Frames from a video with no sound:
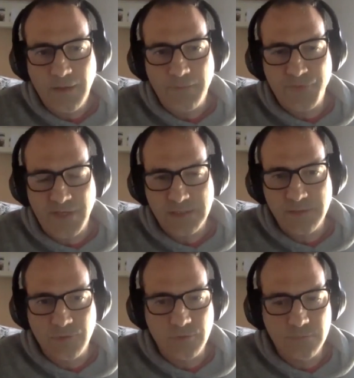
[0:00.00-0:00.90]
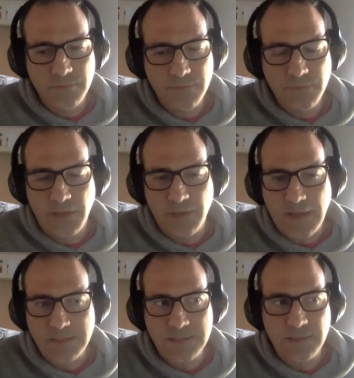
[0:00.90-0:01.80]
and just, you know, uh,
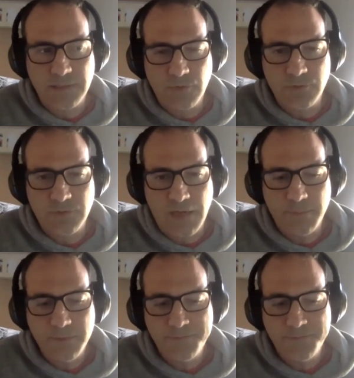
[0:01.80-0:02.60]
accessing it on tap.